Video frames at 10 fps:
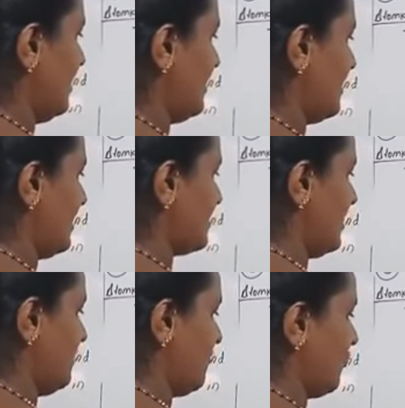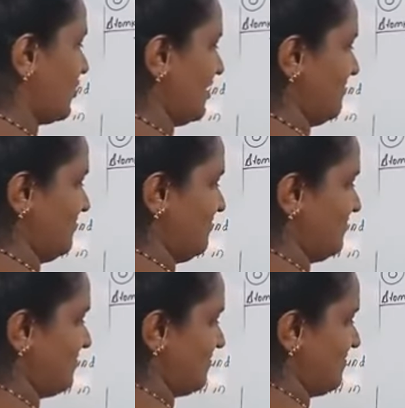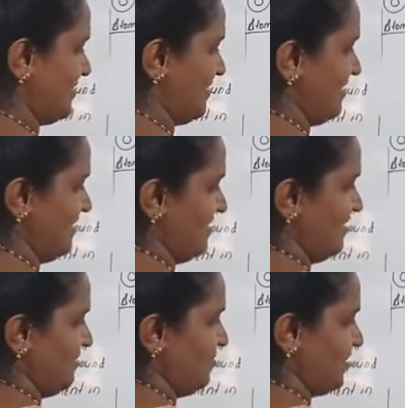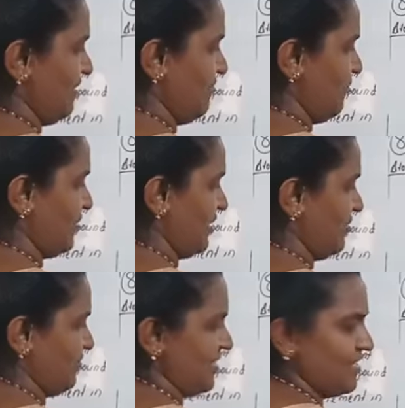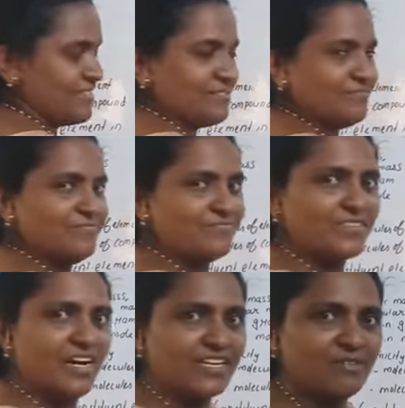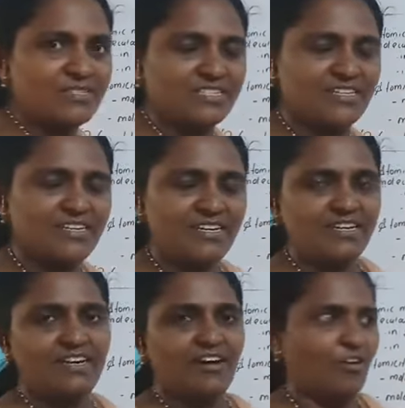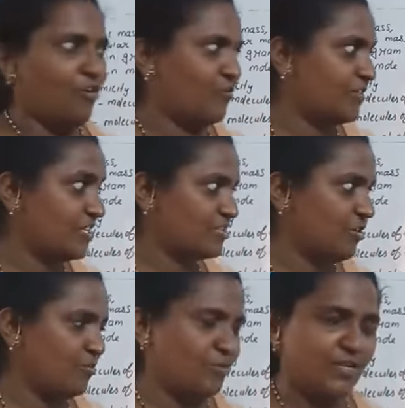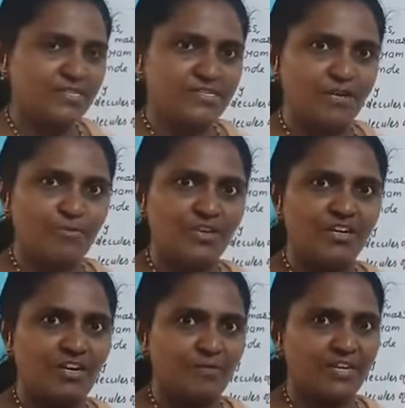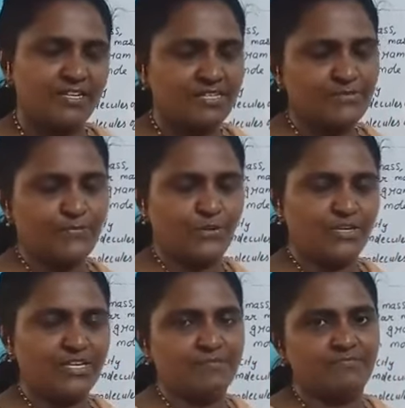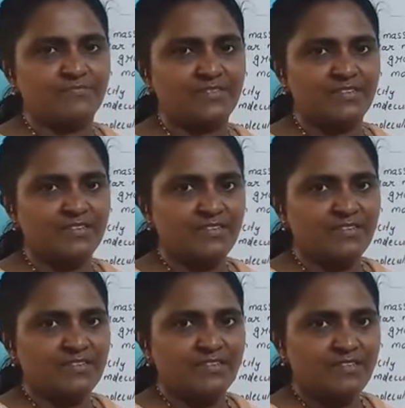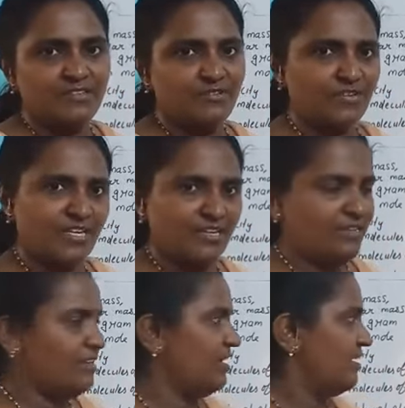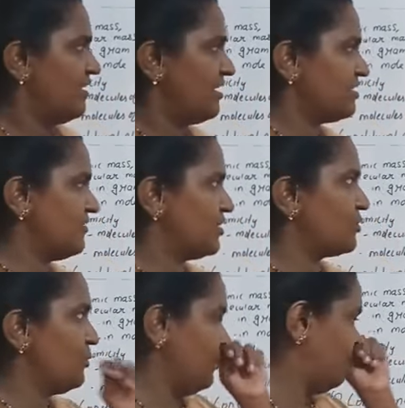8, 9, 10, 14. Okay, 14 you will get. Atomicity of this compound is ammonium carbonate is 14. Okay. Next we